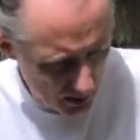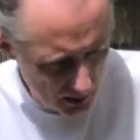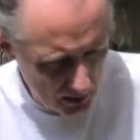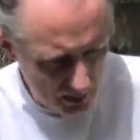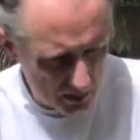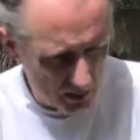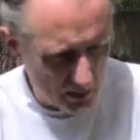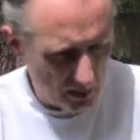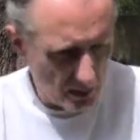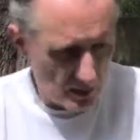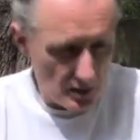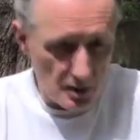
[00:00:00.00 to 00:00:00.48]

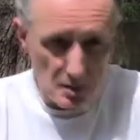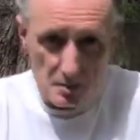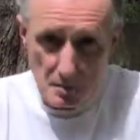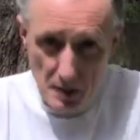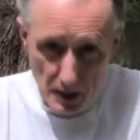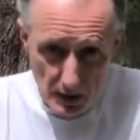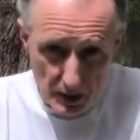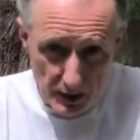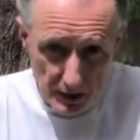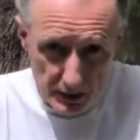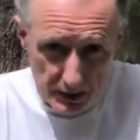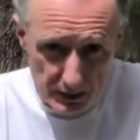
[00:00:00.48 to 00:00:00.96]
This is in
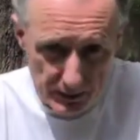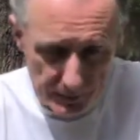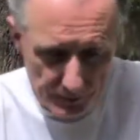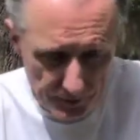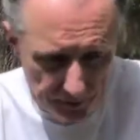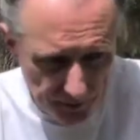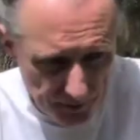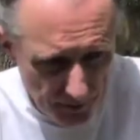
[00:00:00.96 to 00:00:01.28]
America.